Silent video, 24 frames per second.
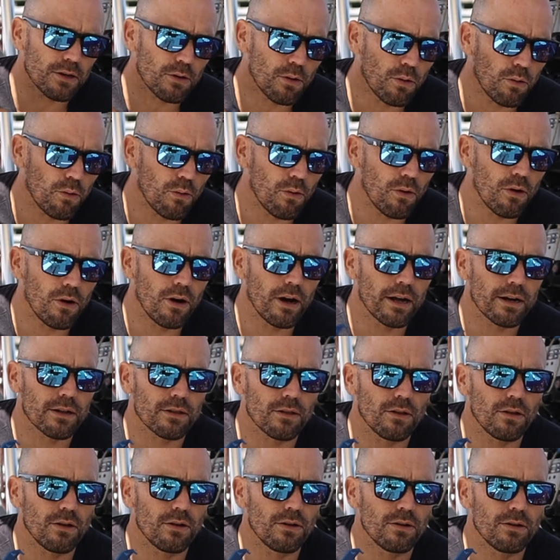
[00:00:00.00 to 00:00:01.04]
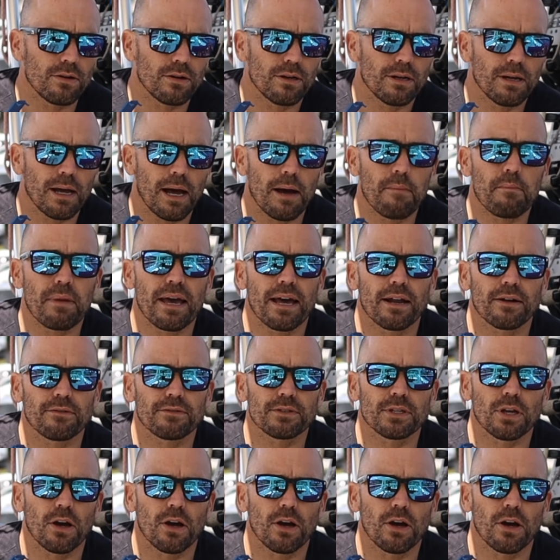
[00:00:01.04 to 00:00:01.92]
quite a long amount of